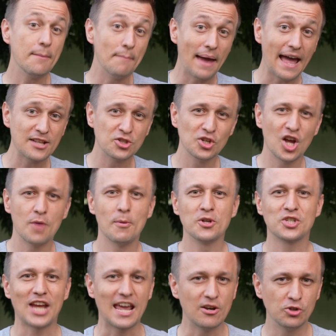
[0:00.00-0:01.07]
imagine how
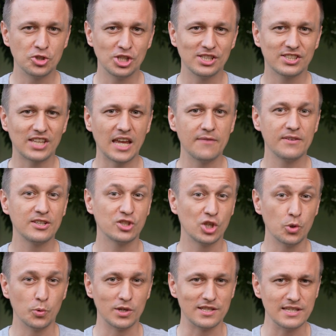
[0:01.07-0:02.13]
much energy savings
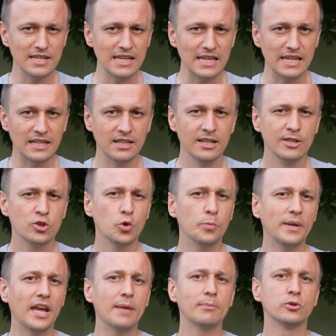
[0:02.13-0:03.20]
you would need to
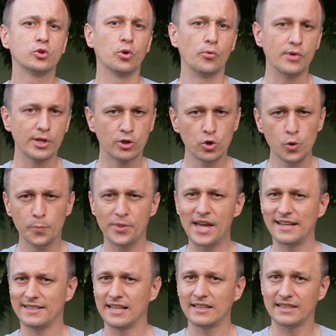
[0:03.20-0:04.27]
be able to recoup
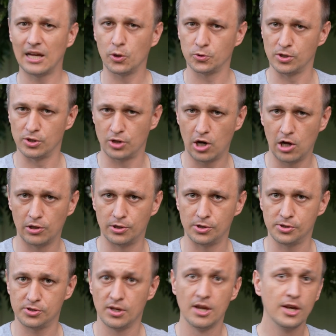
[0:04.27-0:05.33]
that ten thousand
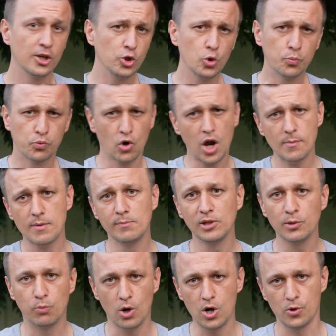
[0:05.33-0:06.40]
dollars. You
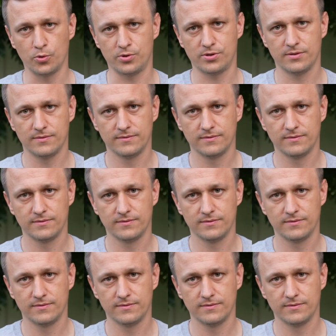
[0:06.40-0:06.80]
probably won't.